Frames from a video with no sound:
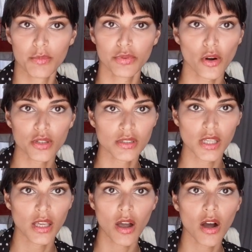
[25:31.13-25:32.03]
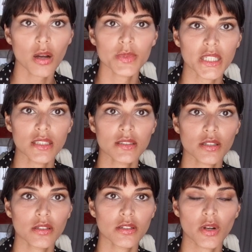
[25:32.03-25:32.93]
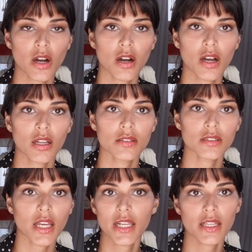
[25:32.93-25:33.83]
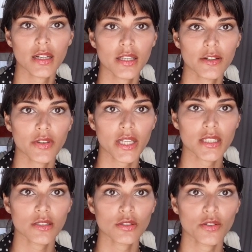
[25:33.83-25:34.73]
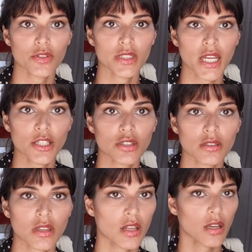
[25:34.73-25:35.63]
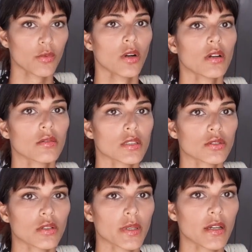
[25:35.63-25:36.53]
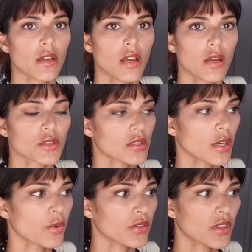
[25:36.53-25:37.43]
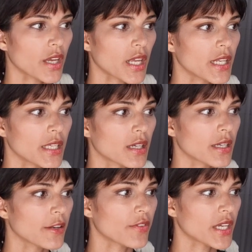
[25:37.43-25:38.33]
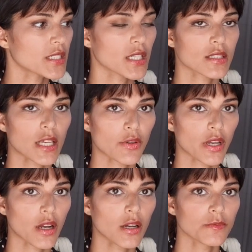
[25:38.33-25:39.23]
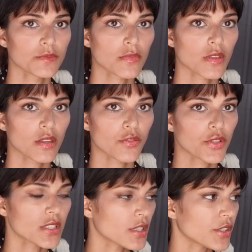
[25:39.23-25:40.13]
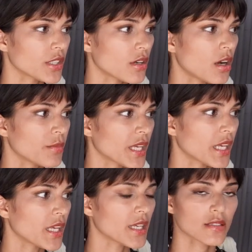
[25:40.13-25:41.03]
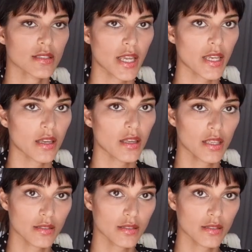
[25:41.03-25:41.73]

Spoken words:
proxy armies who are illegally invading sovereign nations. And they're like, what are you talking about? Just like, well, they're illegally invading Syria. The Free Syrian Army is the